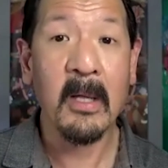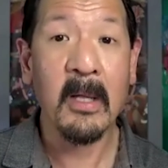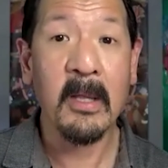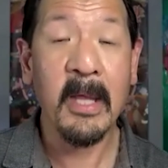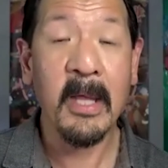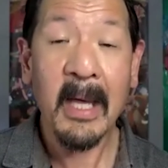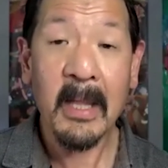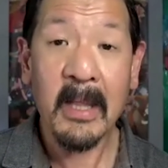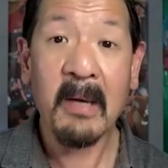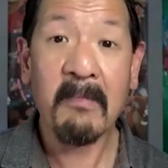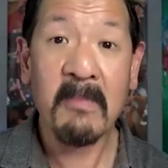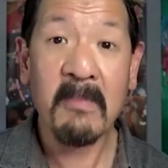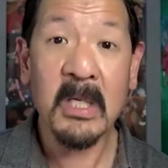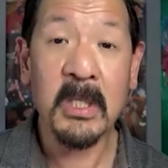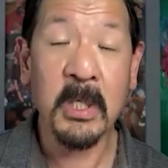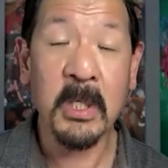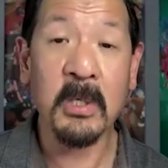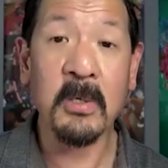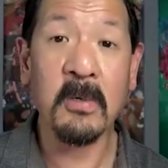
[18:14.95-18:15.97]
That led me
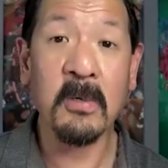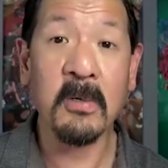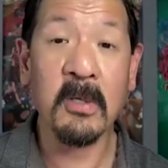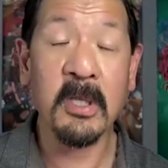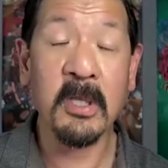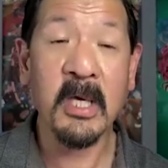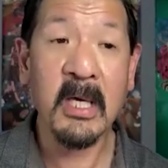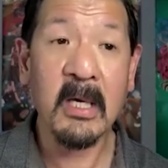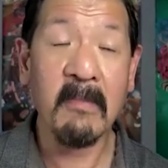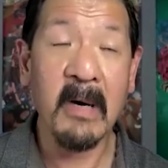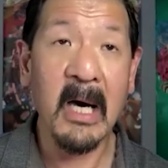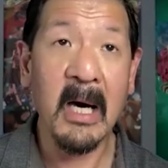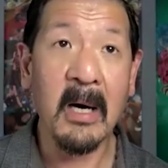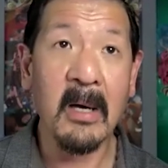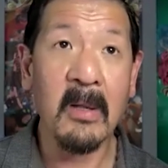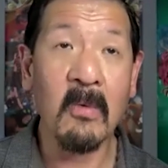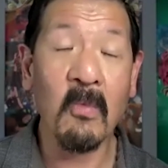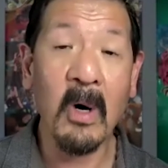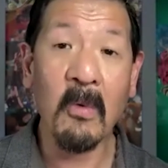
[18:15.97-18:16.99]
to think
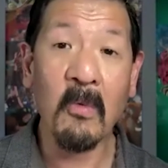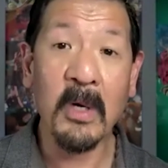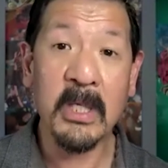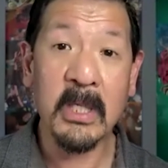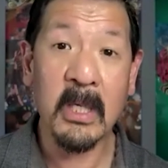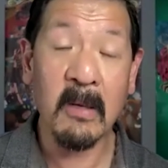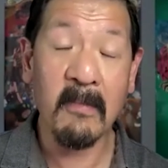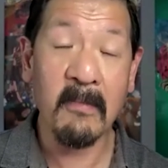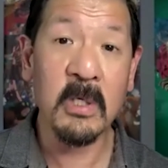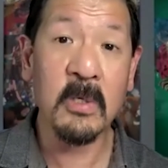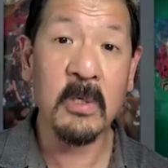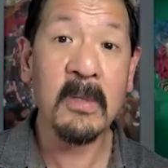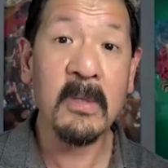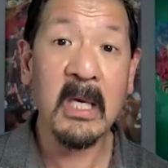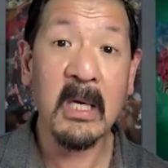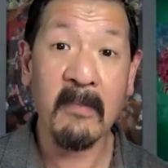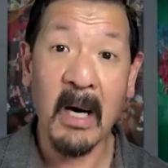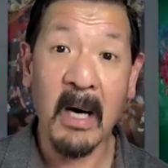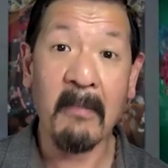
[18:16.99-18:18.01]
about what was it
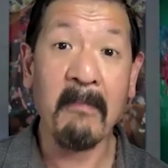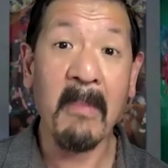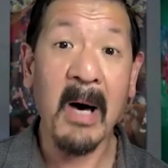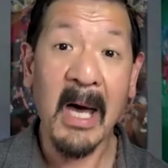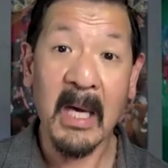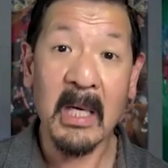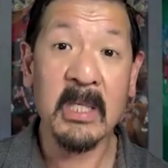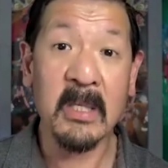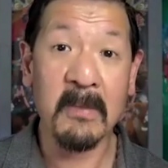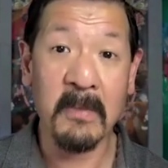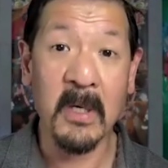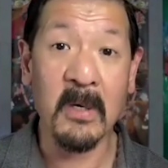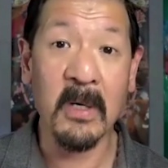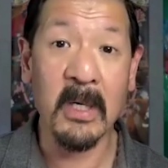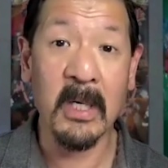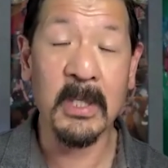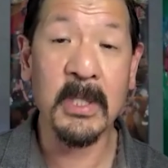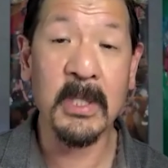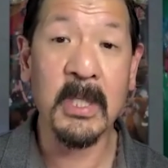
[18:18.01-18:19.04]
unique about my
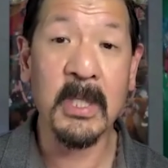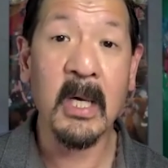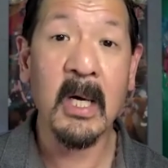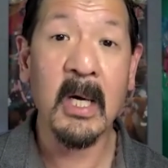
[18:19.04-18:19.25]
experience